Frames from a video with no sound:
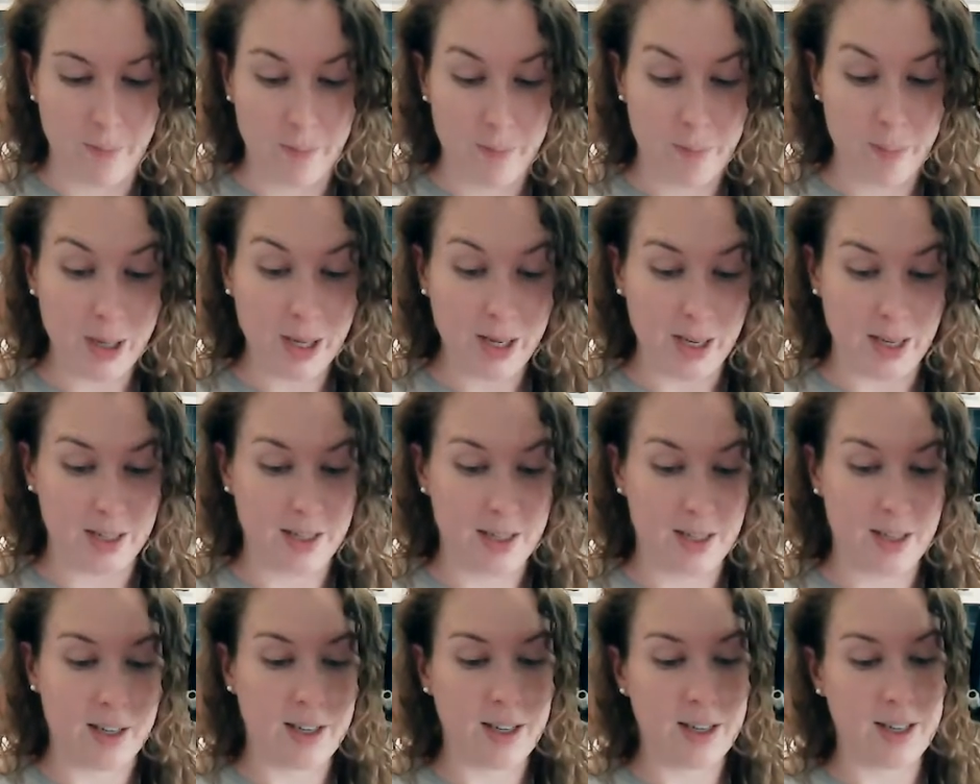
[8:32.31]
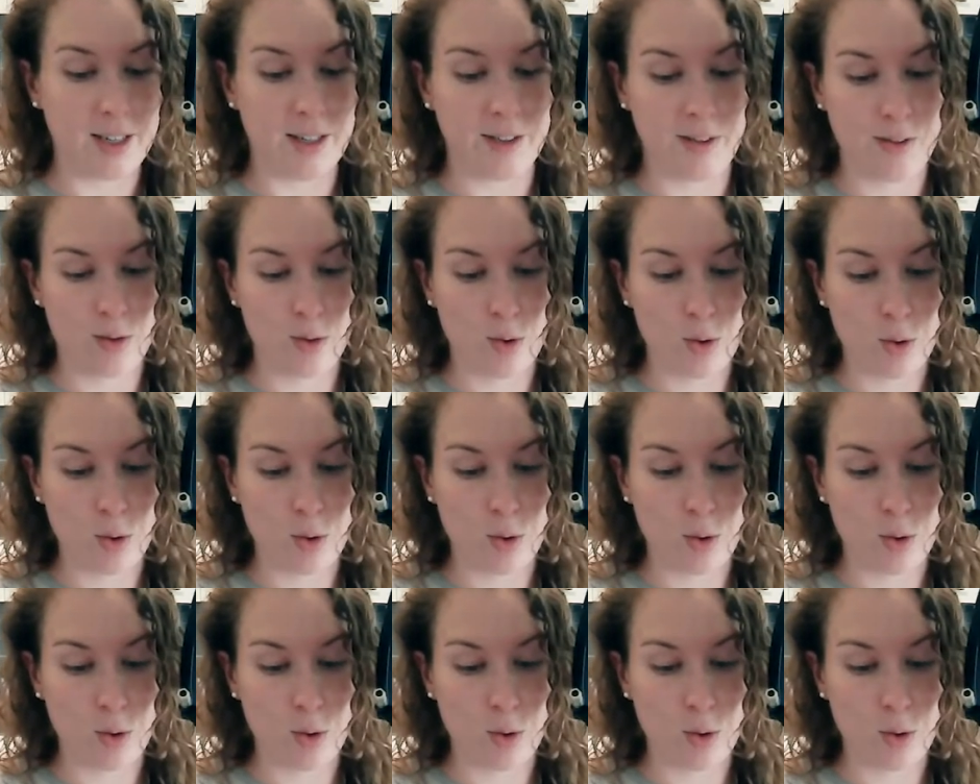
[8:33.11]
but he's